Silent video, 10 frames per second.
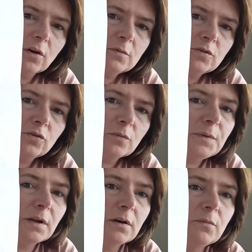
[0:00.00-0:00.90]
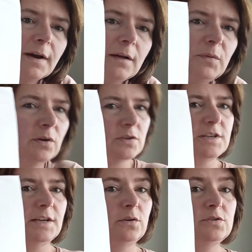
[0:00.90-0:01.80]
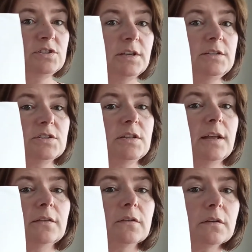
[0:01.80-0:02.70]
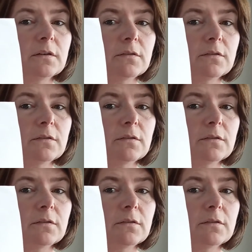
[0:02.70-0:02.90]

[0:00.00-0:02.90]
going to take me a long while because I don't stitch that